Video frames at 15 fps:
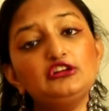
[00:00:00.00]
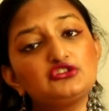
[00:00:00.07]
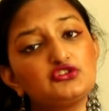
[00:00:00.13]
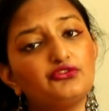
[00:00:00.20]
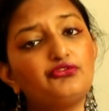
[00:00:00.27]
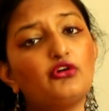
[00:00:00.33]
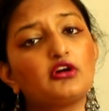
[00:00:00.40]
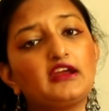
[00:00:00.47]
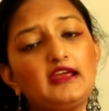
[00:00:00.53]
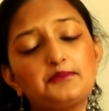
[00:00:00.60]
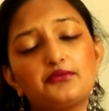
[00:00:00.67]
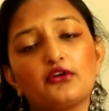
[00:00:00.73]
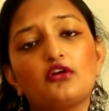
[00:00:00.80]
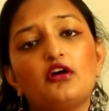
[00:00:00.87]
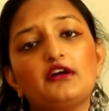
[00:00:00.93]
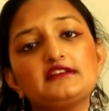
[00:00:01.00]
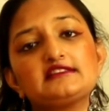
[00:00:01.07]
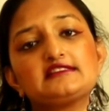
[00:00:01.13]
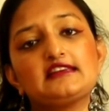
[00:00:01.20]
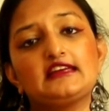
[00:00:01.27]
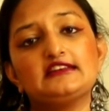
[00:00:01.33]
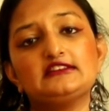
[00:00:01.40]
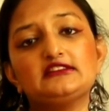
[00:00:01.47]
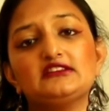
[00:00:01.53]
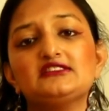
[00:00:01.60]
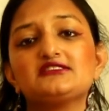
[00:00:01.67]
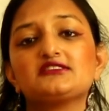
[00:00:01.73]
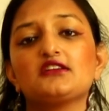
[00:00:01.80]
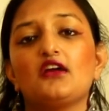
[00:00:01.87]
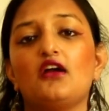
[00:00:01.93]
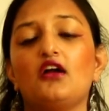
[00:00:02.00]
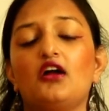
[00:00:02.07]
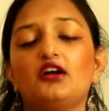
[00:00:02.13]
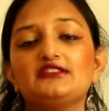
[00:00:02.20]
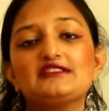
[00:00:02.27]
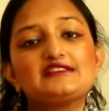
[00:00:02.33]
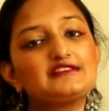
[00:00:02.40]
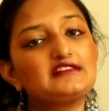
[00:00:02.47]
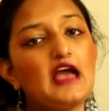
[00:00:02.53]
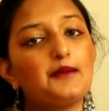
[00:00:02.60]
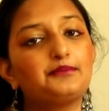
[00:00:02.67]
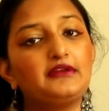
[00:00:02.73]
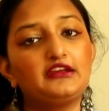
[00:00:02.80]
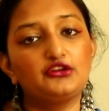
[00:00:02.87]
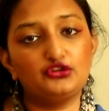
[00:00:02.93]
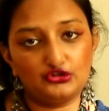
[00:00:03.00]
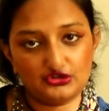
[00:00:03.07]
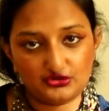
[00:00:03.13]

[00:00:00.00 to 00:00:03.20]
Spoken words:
So for Capricorn ascendant, this is happening in your